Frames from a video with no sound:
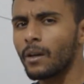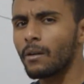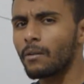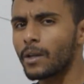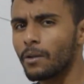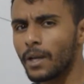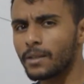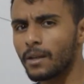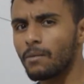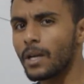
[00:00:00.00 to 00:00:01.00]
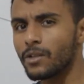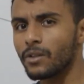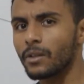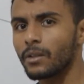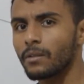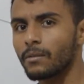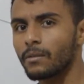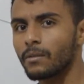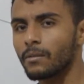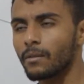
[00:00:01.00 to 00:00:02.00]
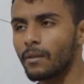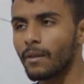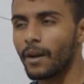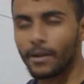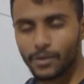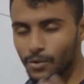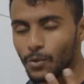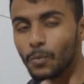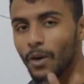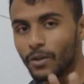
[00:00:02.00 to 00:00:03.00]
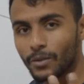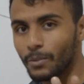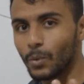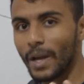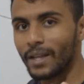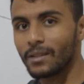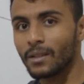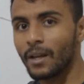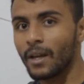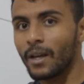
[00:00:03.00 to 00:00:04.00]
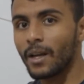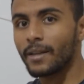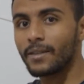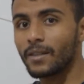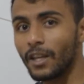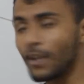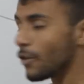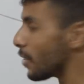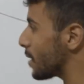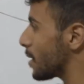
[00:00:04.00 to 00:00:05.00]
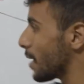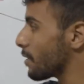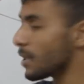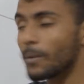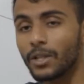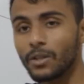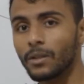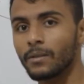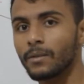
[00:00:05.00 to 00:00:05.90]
When you ask a question, there are two possible ways. It's either a direct question